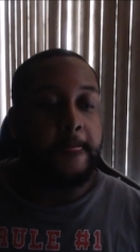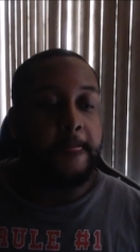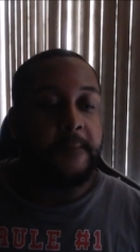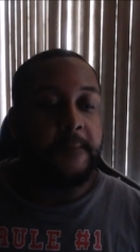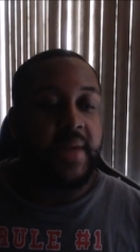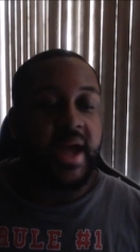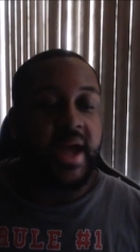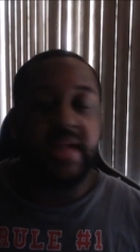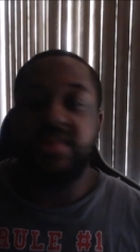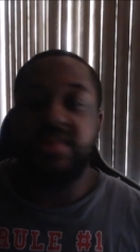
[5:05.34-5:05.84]

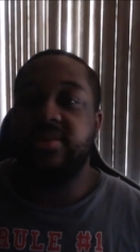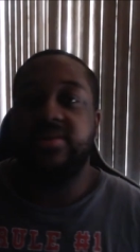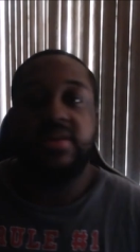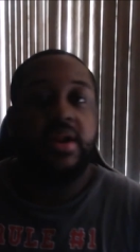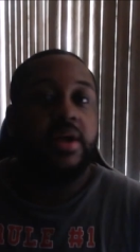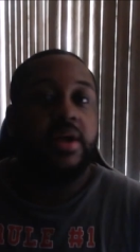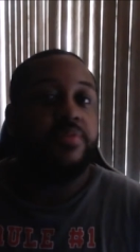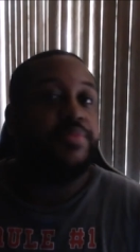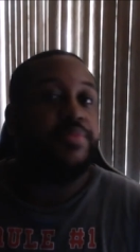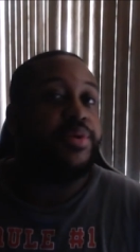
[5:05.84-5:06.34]
I just
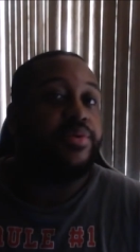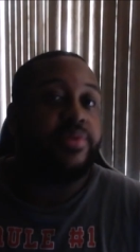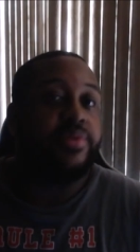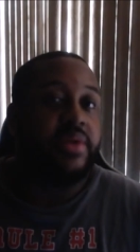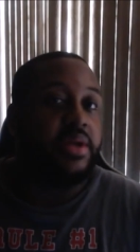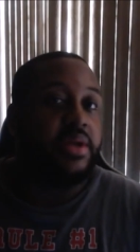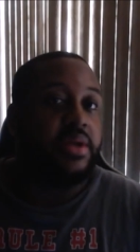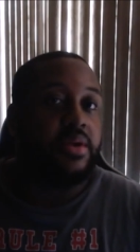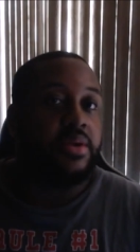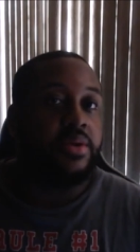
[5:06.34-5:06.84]
love
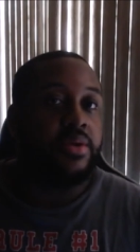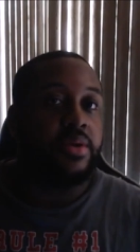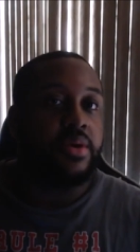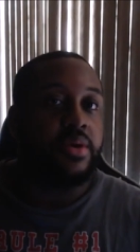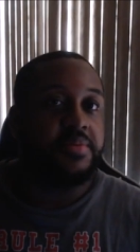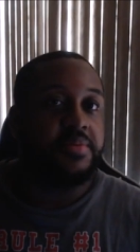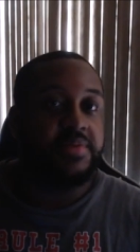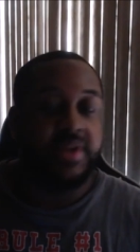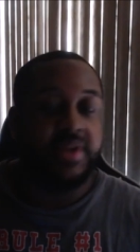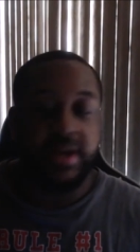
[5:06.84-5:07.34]
music. You know
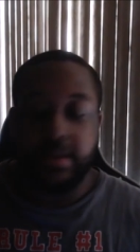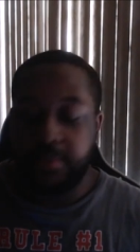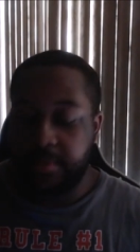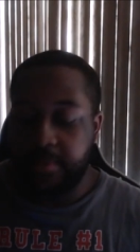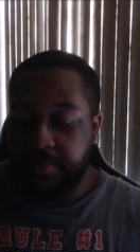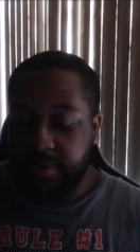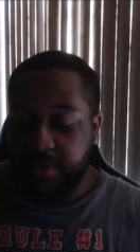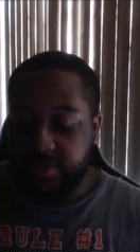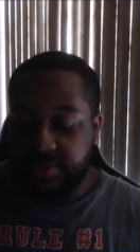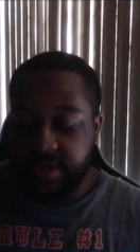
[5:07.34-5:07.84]
what I'm saying? I'm a
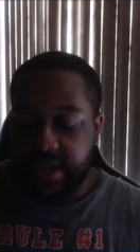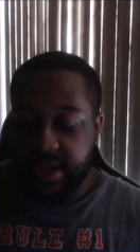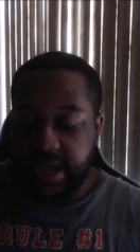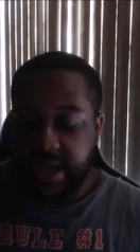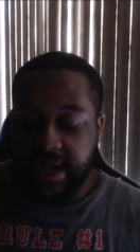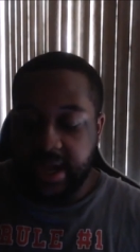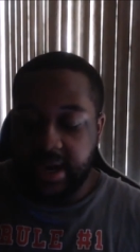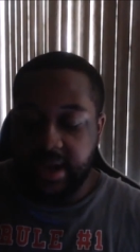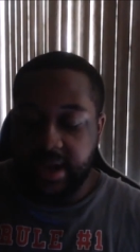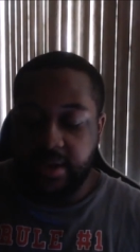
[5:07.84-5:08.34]
music
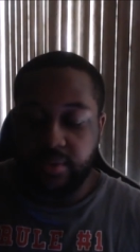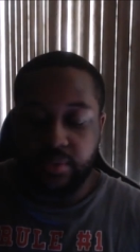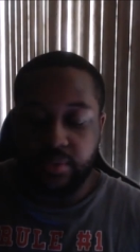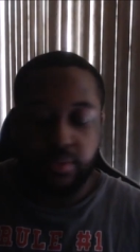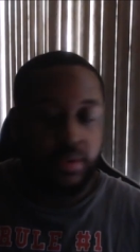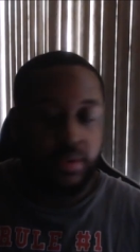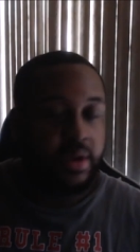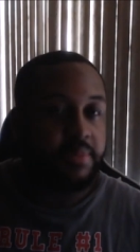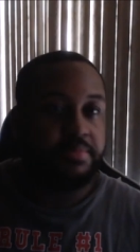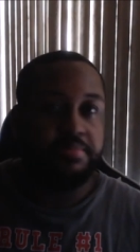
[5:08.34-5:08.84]
head. I
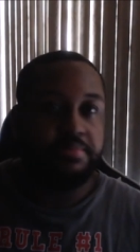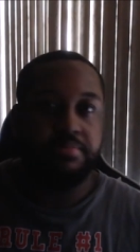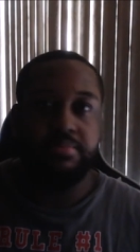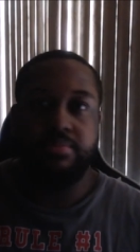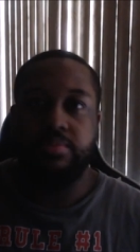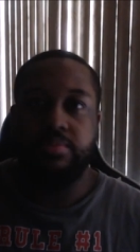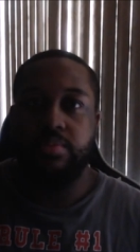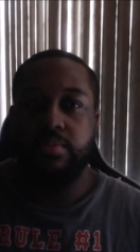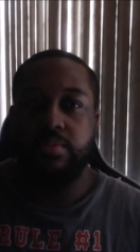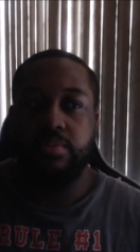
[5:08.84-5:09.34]
grew up
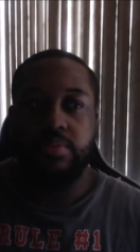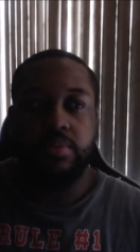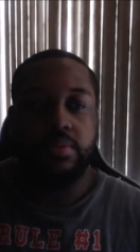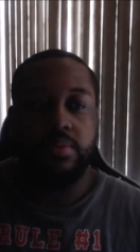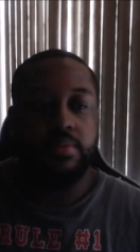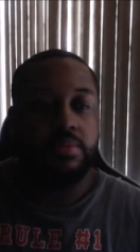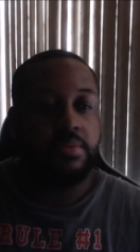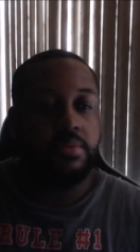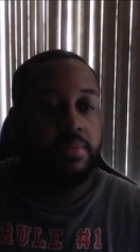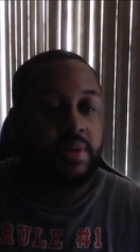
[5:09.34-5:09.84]

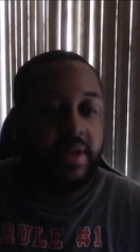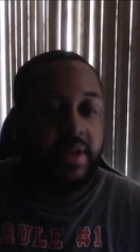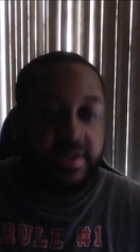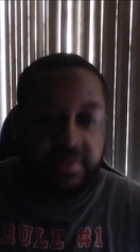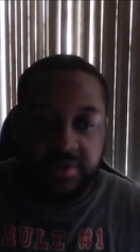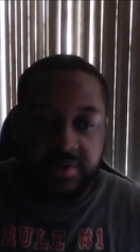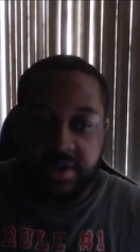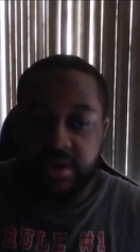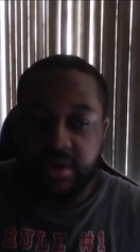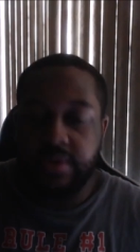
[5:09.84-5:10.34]

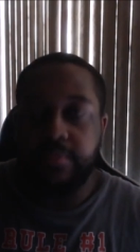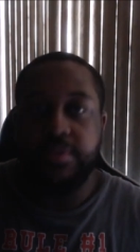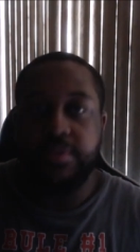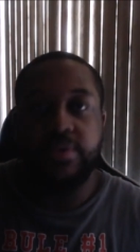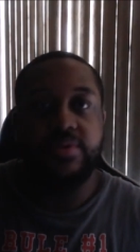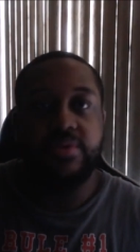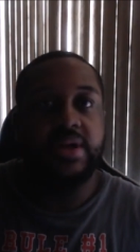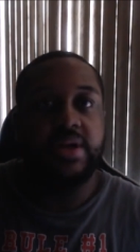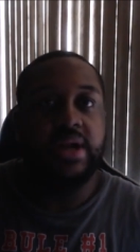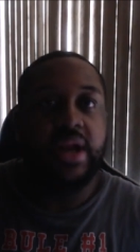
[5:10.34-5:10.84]
listening to
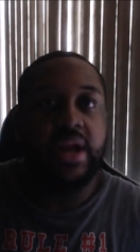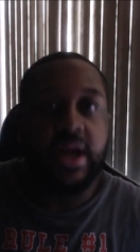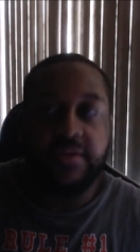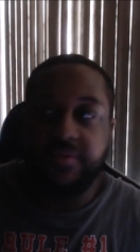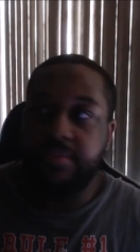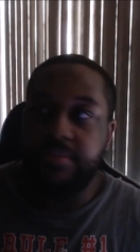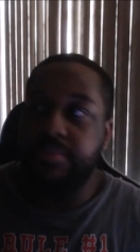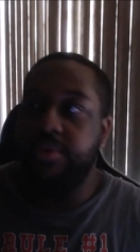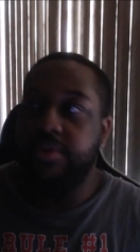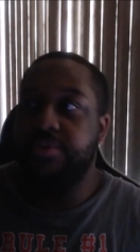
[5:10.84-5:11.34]
music,
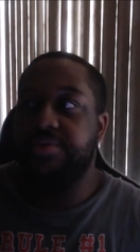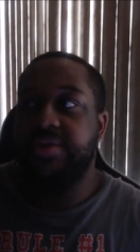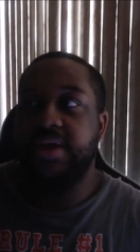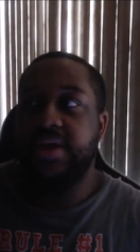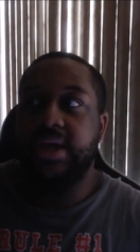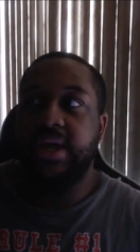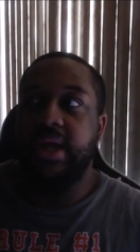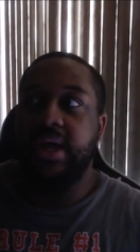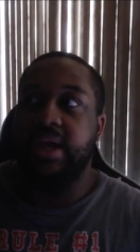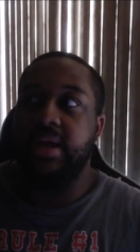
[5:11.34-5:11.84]
loving
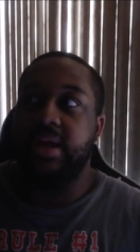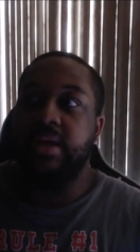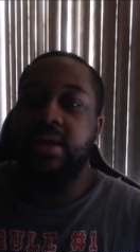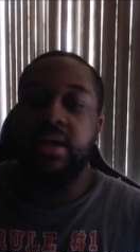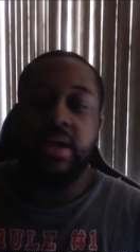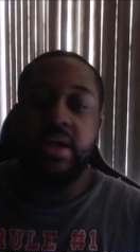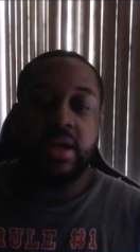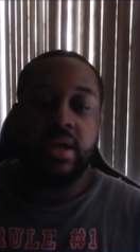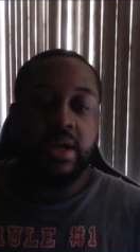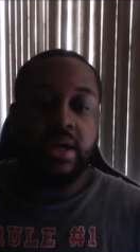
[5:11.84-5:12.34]
music, and
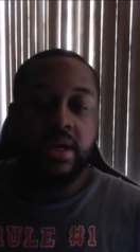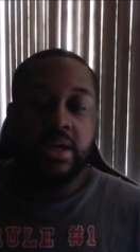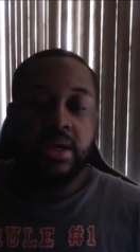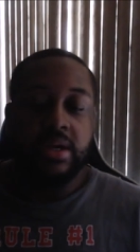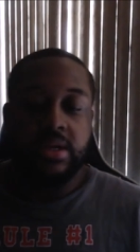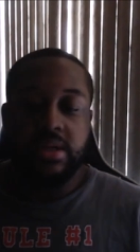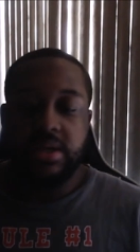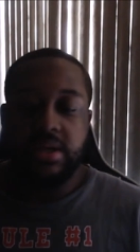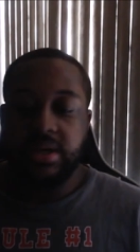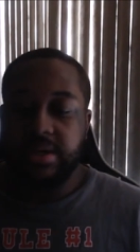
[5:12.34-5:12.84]

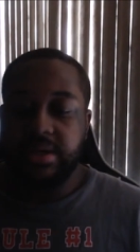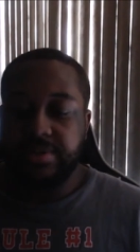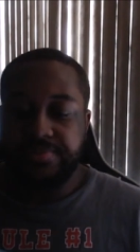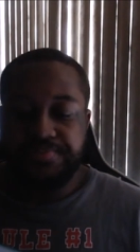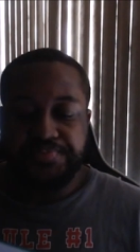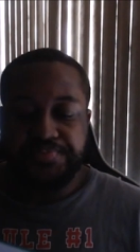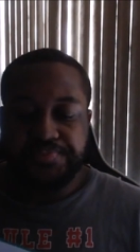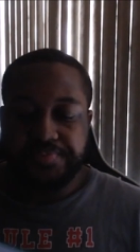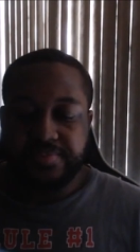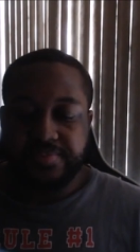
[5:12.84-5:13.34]
you know,
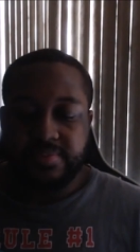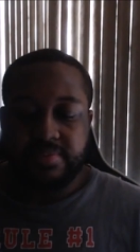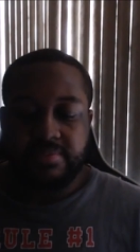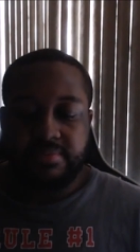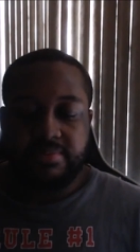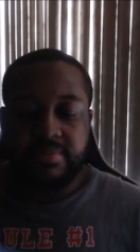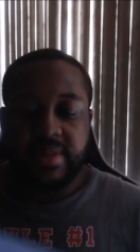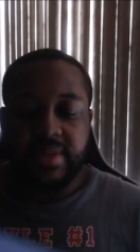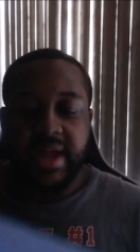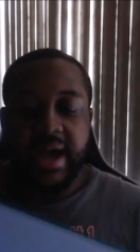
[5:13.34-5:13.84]

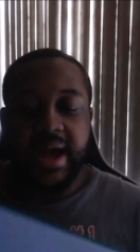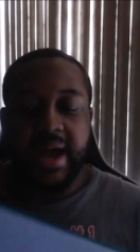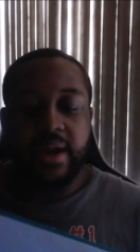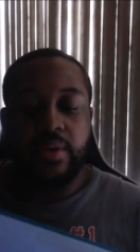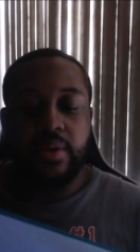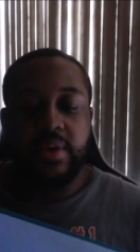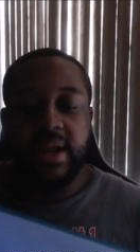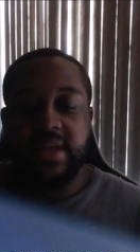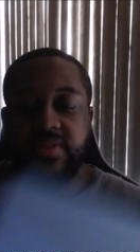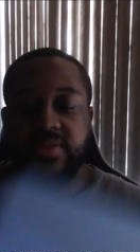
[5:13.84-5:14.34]
I
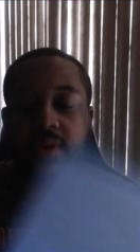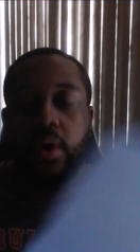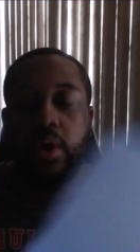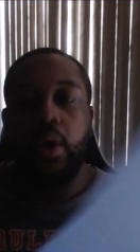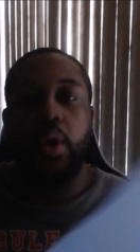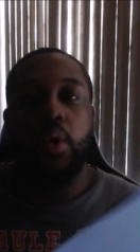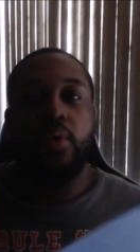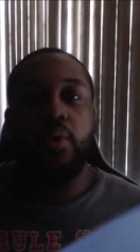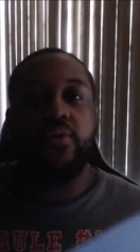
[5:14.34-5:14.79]
don't let the whole